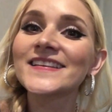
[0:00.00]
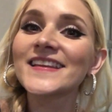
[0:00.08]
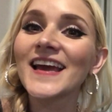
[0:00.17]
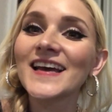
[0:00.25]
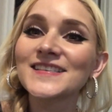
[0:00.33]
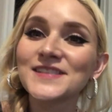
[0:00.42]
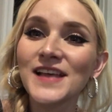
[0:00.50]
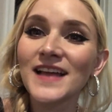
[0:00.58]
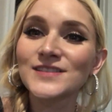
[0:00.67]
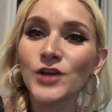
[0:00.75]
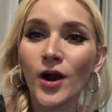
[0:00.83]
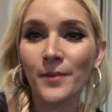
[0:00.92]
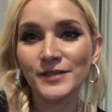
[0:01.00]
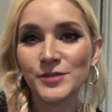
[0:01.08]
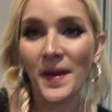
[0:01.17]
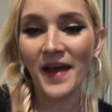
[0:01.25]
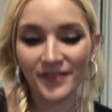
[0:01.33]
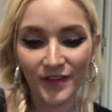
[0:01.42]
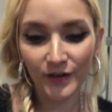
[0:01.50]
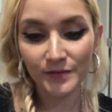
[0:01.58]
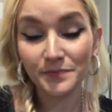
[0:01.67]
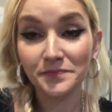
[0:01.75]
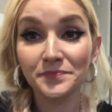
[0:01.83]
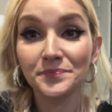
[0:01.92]
Yes, that's garbage back there.
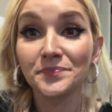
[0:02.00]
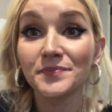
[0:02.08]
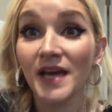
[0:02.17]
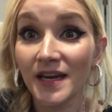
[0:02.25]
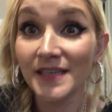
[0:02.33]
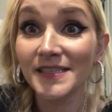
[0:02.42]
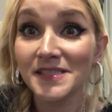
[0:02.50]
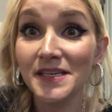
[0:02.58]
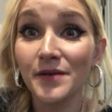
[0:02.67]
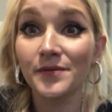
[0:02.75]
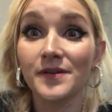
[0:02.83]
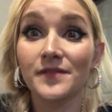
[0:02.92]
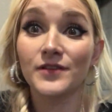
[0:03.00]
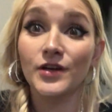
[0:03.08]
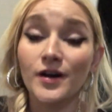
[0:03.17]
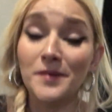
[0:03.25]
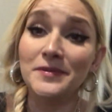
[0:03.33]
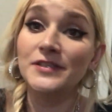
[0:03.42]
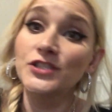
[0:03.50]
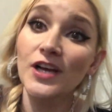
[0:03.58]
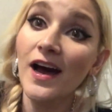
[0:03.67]
I need to get rid of the garbage.